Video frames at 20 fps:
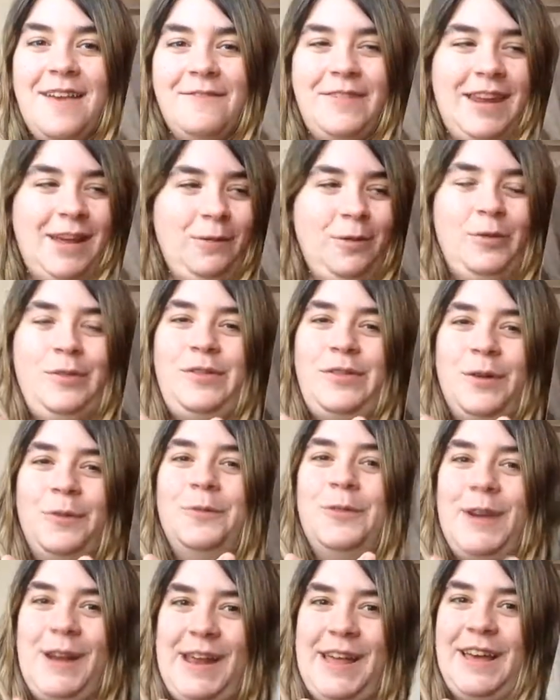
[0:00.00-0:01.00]
but it was
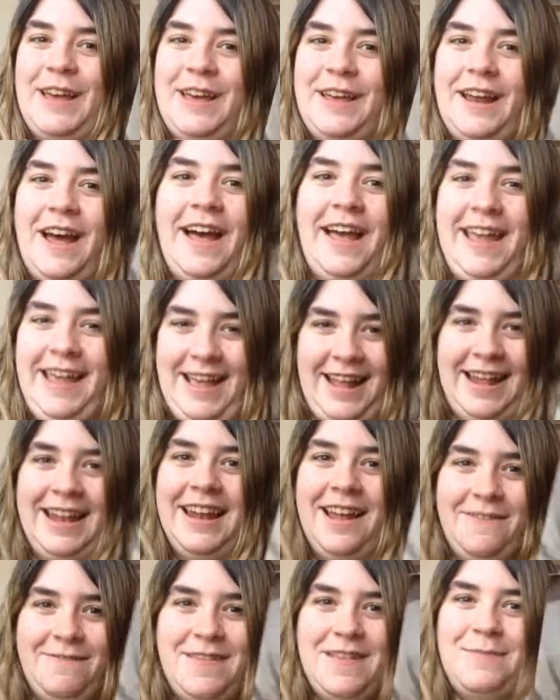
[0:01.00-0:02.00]
really good. I
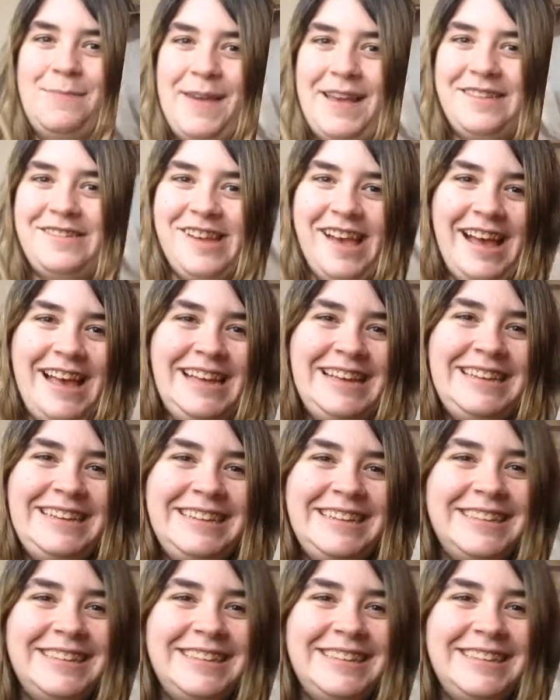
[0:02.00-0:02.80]
love this picture.